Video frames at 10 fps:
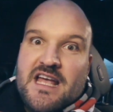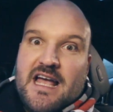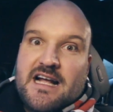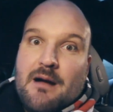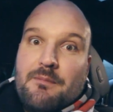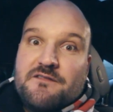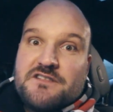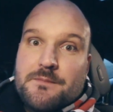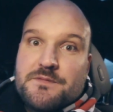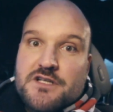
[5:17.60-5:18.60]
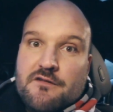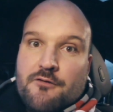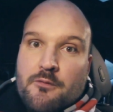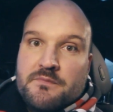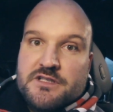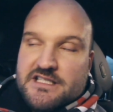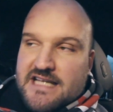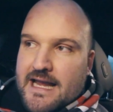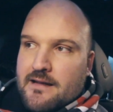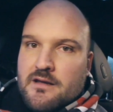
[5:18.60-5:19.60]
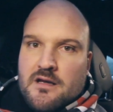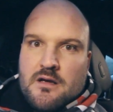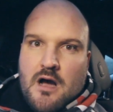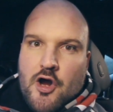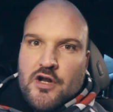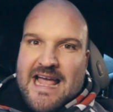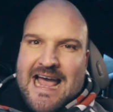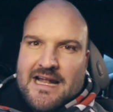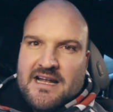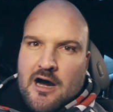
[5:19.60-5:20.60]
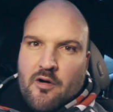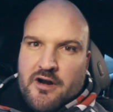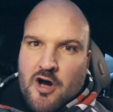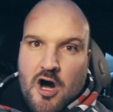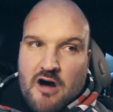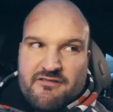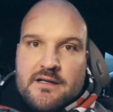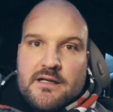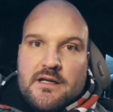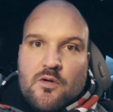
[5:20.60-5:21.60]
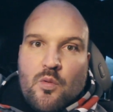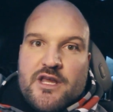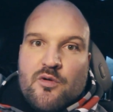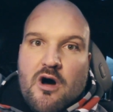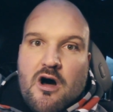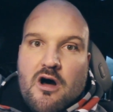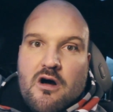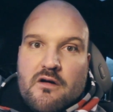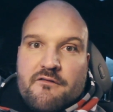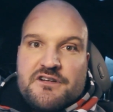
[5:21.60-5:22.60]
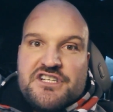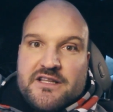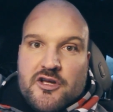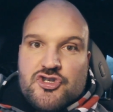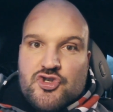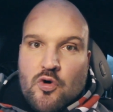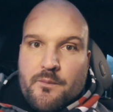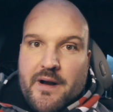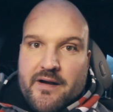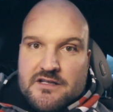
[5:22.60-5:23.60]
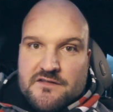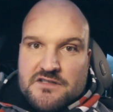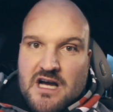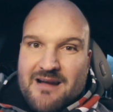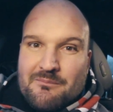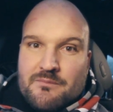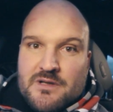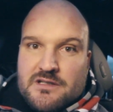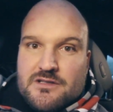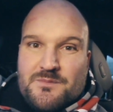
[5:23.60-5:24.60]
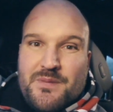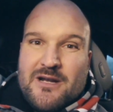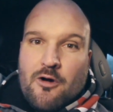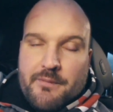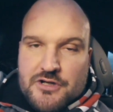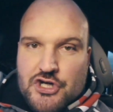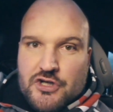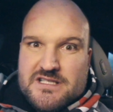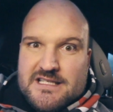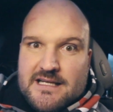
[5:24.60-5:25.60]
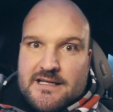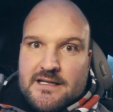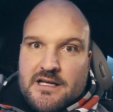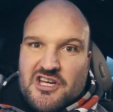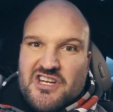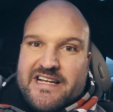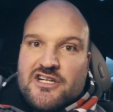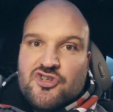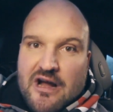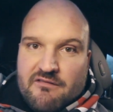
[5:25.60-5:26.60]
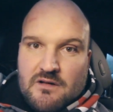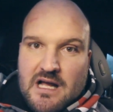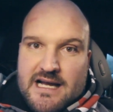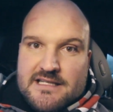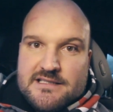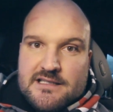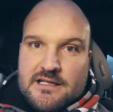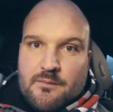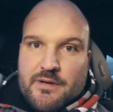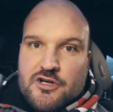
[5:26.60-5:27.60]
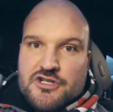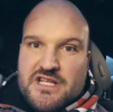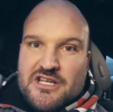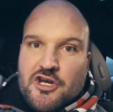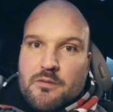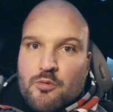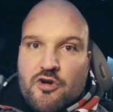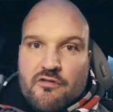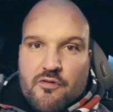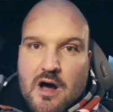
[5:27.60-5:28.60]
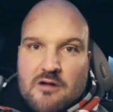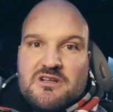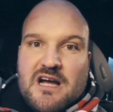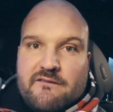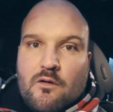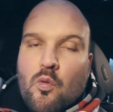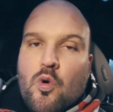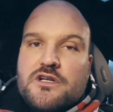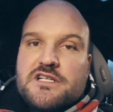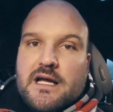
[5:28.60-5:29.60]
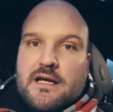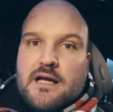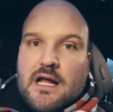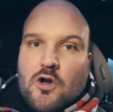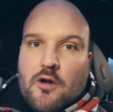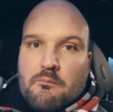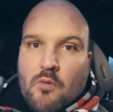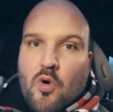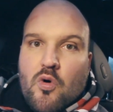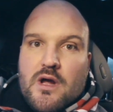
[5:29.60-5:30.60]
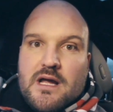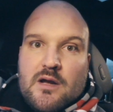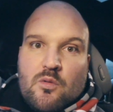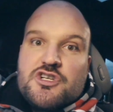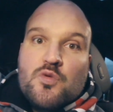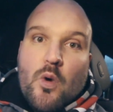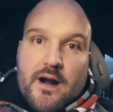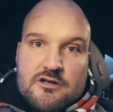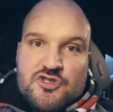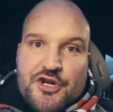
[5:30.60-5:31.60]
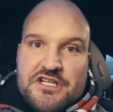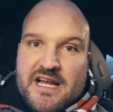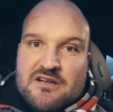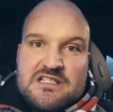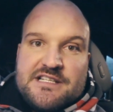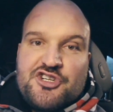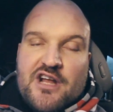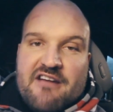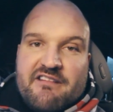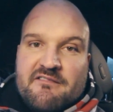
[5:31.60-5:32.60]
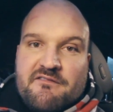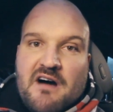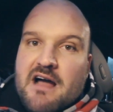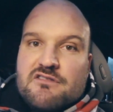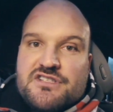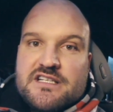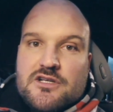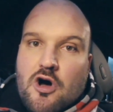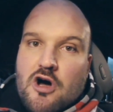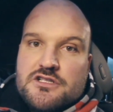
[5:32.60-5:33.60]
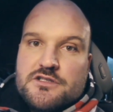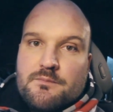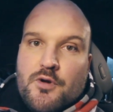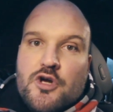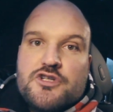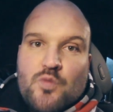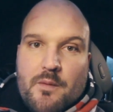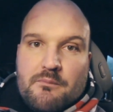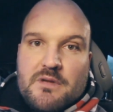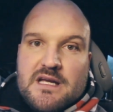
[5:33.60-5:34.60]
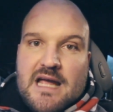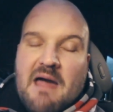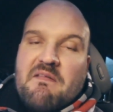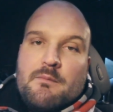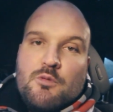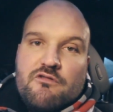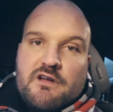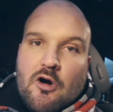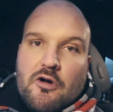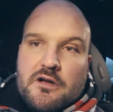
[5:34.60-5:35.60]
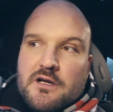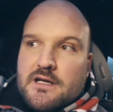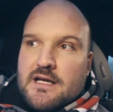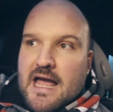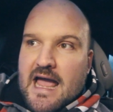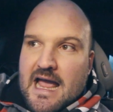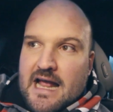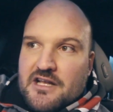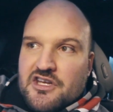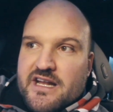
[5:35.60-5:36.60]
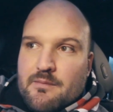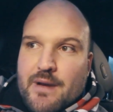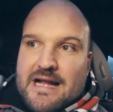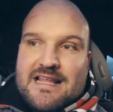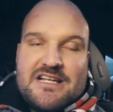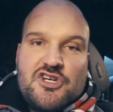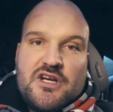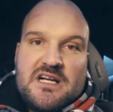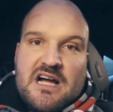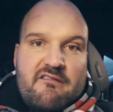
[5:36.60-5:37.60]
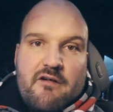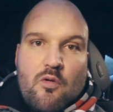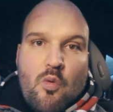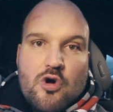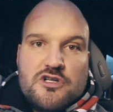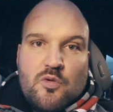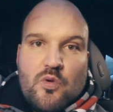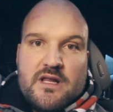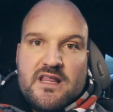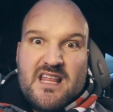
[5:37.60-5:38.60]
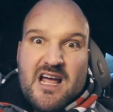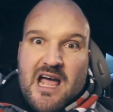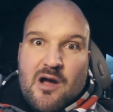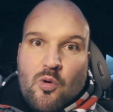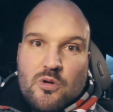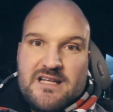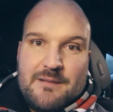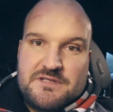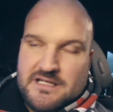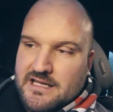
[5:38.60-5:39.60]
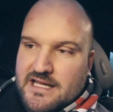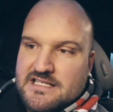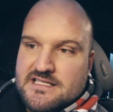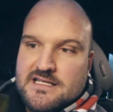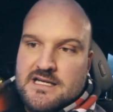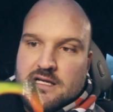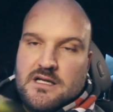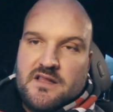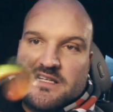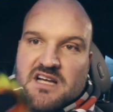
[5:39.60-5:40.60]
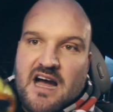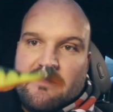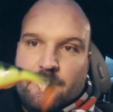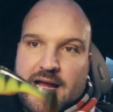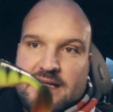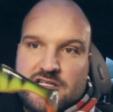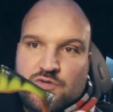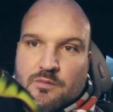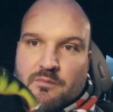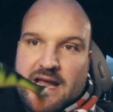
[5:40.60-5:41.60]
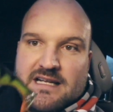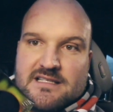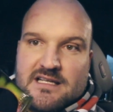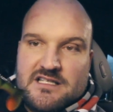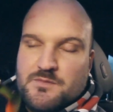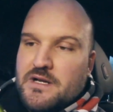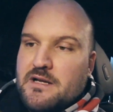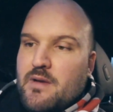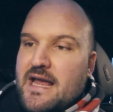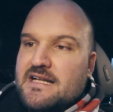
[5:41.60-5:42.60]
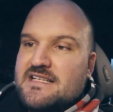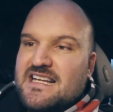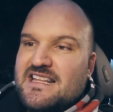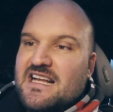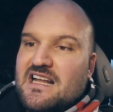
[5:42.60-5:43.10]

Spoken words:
A couple of tips from today. I only had an hour and a half. When you are fishing those short periods of time, being opportunistic, you need to travel light, because then you can move around, cover water a lot more, which is what I was doing. I was literally having 5 or 6 casts per swim and then moving on. And you need a bait that you can cover water with all depths, and that's this kind of bait, a swim bait, a spinner bait, anything